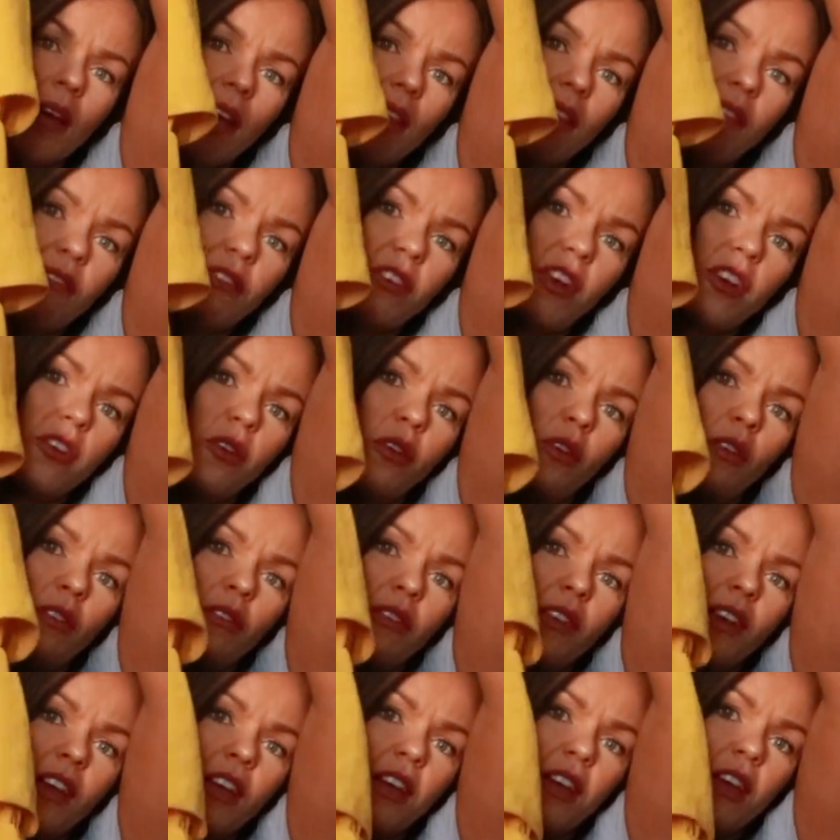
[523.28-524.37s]
at the front of
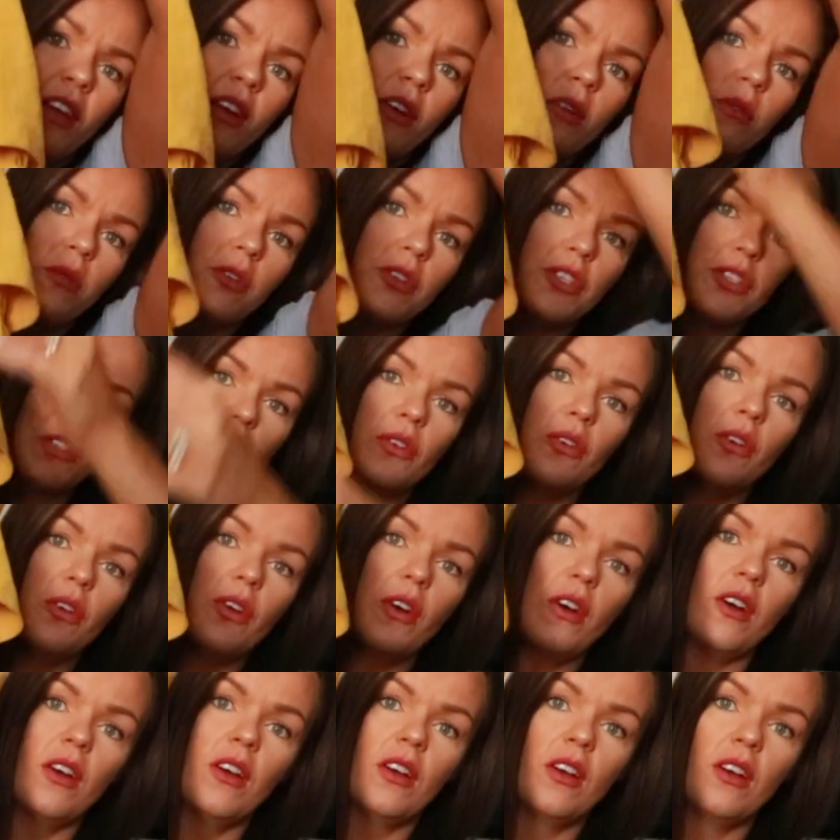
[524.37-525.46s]
it, which has
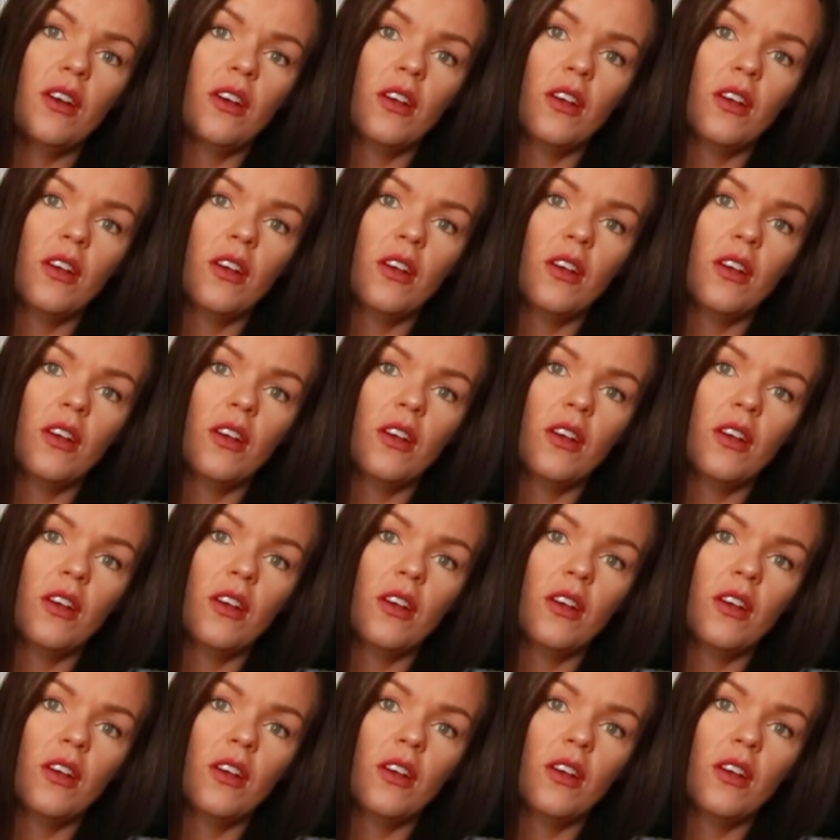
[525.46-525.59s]
got